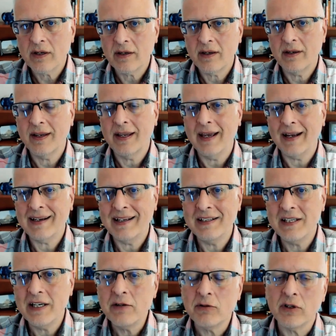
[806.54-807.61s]
get
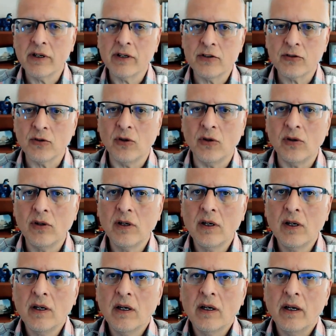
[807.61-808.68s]
continual control,
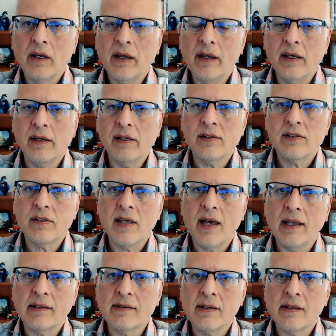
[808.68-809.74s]
is
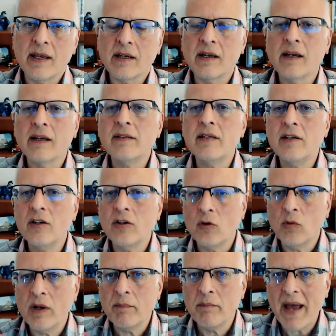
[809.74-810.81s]
that they could continue to
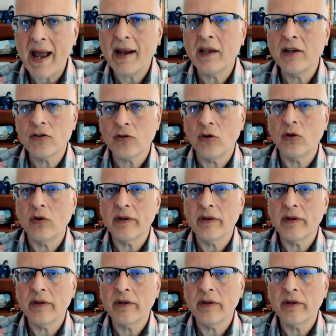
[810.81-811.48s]
win back control,